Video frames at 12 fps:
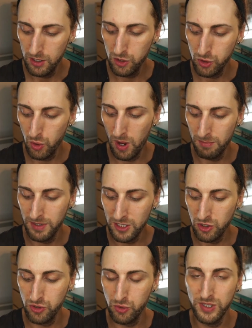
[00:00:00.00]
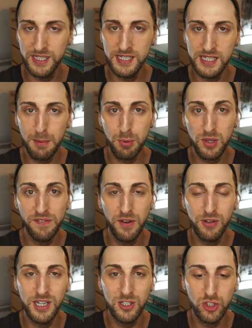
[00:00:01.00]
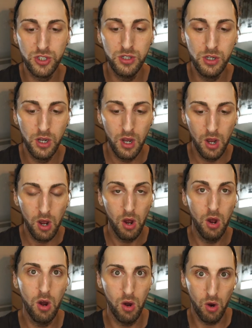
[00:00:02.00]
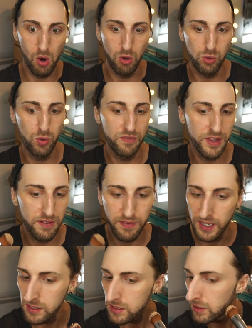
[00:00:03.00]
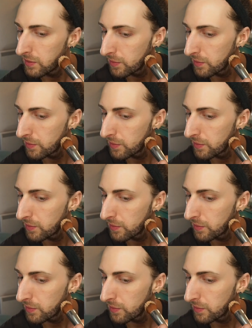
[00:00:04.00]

So I'm literally just going to stipple the foundation all over the face.